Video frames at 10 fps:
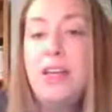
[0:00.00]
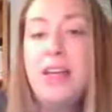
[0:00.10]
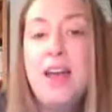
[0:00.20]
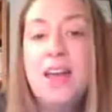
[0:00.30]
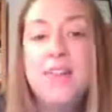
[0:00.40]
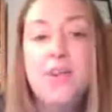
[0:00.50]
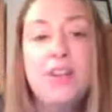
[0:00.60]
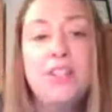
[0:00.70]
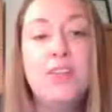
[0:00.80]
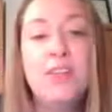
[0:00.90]
asked the
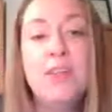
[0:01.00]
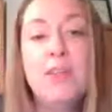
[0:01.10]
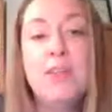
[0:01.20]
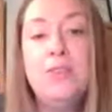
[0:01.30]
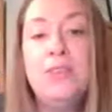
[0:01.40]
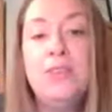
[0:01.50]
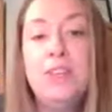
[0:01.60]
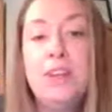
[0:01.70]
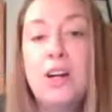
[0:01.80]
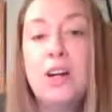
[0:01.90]
question, what can we use
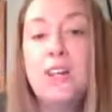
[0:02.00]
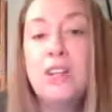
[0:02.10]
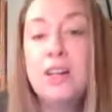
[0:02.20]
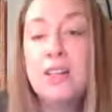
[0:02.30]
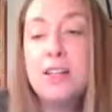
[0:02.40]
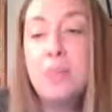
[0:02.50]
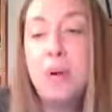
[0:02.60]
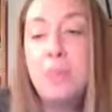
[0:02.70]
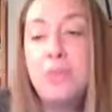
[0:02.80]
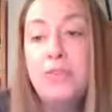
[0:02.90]
for a duck's
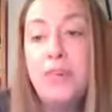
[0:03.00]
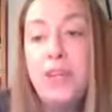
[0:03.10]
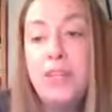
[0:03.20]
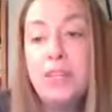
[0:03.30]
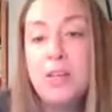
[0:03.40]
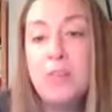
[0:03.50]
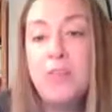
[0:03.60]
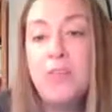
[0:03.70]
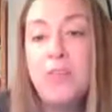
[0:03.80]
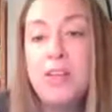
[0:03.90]
bumblefoot? So
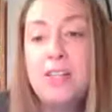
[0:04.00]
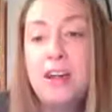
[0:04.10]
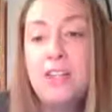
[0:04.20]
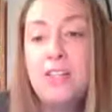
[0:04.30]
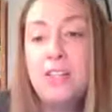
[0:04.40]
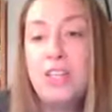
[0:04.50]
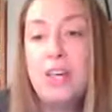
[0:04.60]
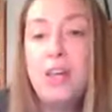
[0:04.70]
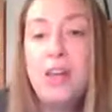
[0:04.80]
bumblefoot is actually...